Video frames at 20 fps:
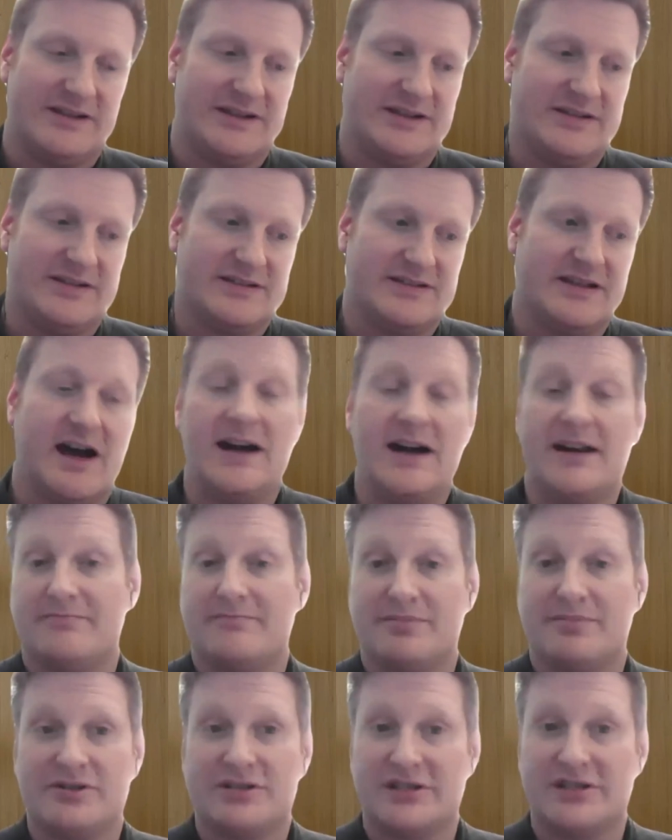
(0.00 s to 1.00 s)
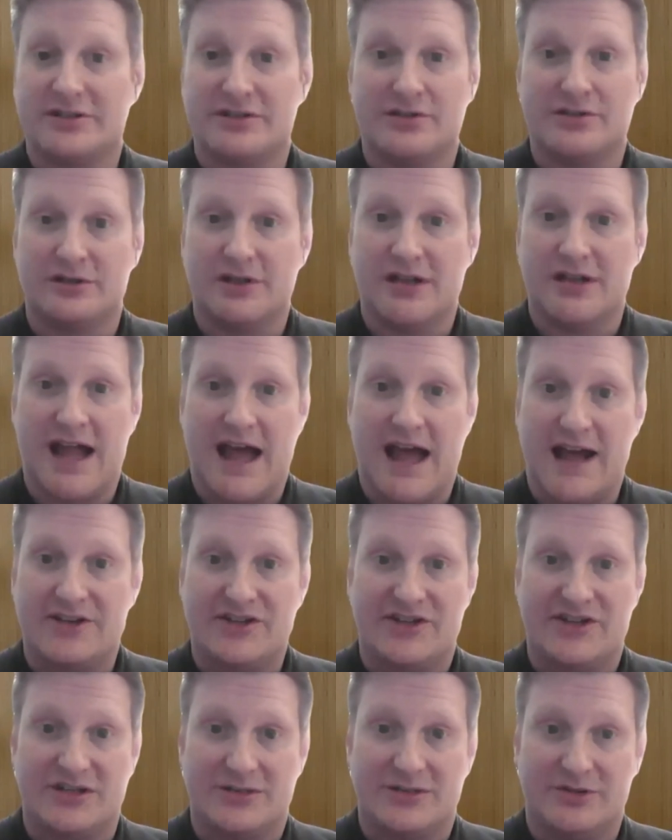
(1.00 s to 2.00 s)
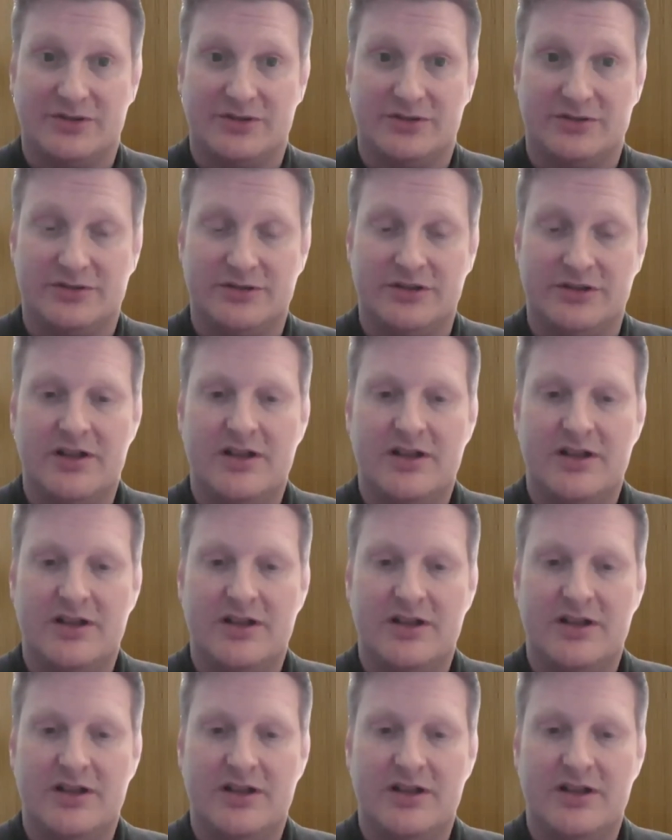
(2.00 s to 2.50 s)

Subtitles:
is not particularly actionable.